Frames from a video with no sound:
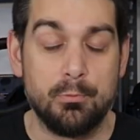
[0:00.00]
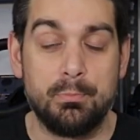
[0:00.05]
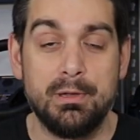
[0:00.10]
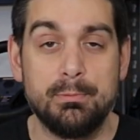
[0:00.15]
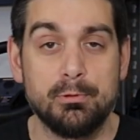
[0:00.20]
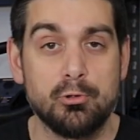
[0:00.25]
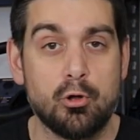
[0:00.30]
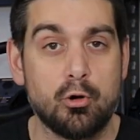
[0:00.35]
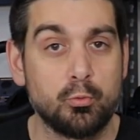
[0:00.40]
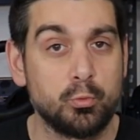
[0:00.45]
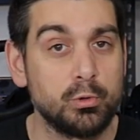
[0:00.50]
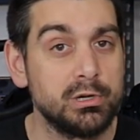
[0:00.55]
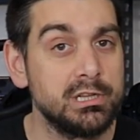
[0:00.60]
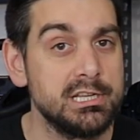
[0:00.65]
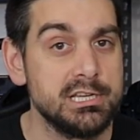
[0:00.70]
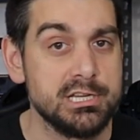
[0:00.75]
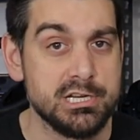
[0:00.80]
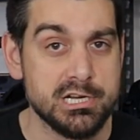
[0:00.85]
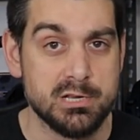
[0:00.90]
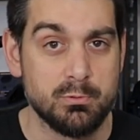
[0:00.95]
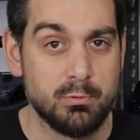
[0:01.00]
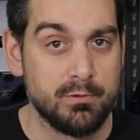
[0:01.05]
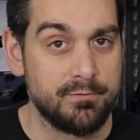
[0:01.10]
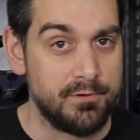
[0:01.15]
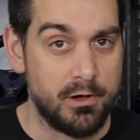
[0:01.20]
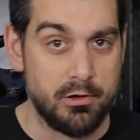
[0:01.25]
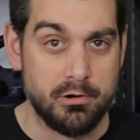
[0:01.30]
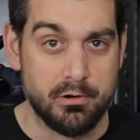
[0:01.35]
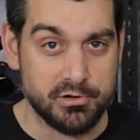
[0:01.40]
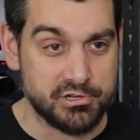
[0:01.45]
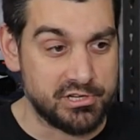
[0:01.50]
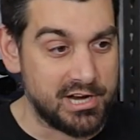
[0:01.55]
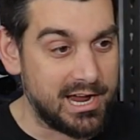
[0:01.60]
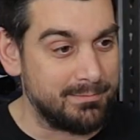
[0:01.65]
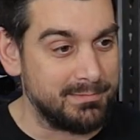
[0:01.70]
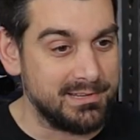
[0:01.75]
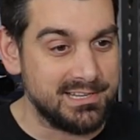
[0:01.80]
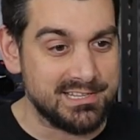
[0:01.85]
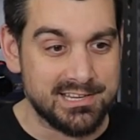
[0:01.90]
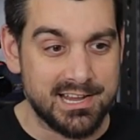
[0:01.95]
People are really good with
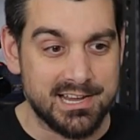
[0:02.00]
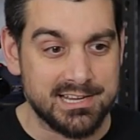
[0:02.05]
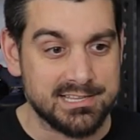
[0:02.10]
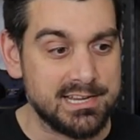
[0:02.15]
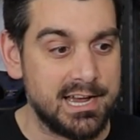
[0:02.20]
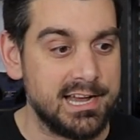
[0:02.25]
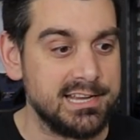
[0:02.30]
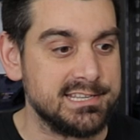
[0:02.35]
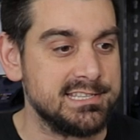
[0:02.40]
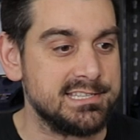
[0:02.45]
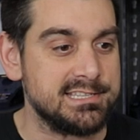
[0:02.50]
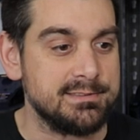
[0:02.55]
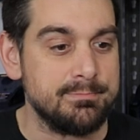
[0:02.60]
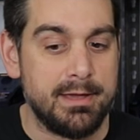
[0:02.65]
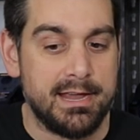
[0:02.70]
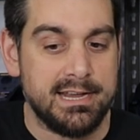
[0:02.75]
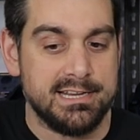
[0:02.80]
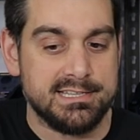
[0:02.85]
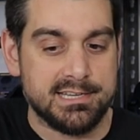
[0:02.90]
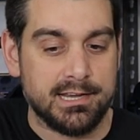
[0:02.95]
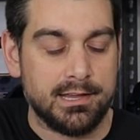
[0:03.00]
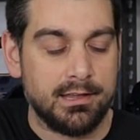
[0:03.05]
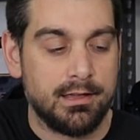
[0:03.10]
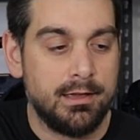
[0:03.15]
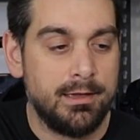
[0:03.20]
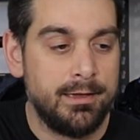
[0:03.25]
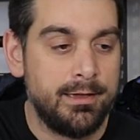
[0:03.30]
Photoshop these days, guys. It's amazing.